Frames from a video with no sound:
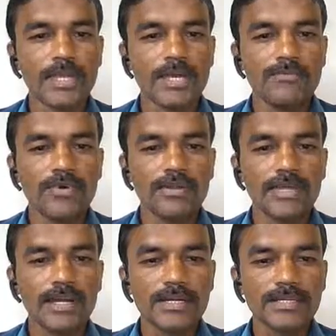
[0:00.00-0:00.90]
For
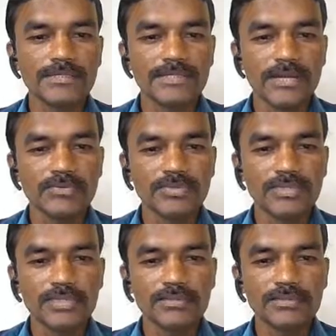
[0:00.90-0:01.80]
that, let's try to see
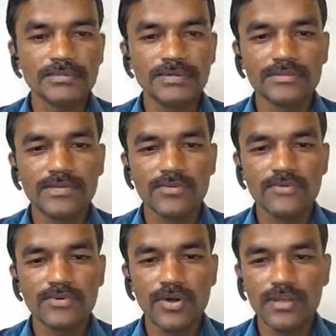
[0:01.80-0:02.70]
this is a
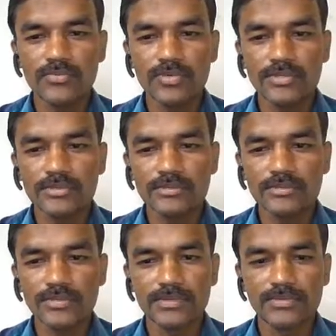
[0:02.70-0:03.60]
discount column, which is
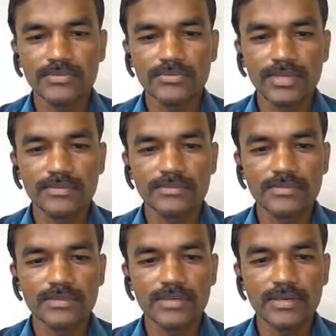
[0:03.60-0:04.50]
you can
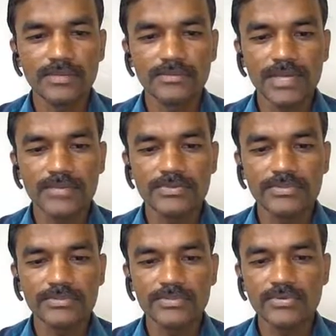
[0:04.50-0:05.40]
see is
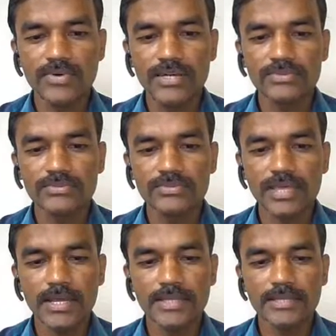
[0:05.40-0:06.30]
having zero values,
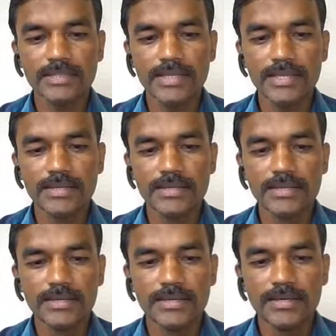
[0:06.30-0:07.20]
and then
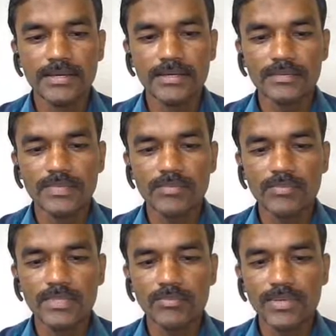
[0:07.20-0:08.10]
some
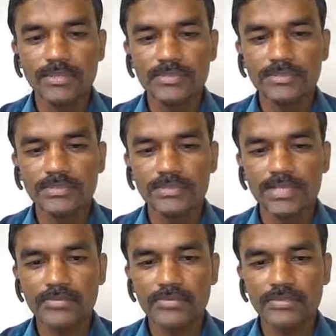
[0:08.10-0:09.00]
of the places it is
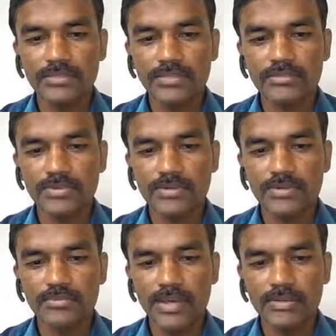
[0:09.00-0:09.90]
having some
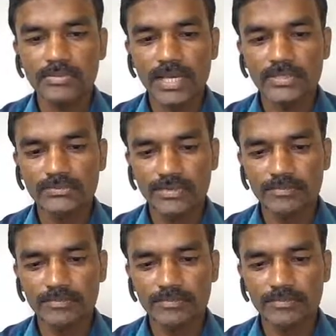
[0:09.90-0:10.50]
discounted values as well.